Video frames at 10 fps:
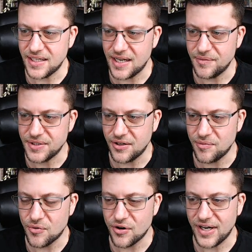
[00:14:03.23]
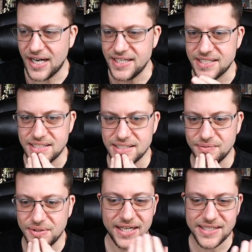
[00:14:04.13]
I would call it more of a heist.
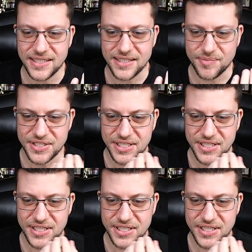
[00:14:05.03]
Well, I guess it does mention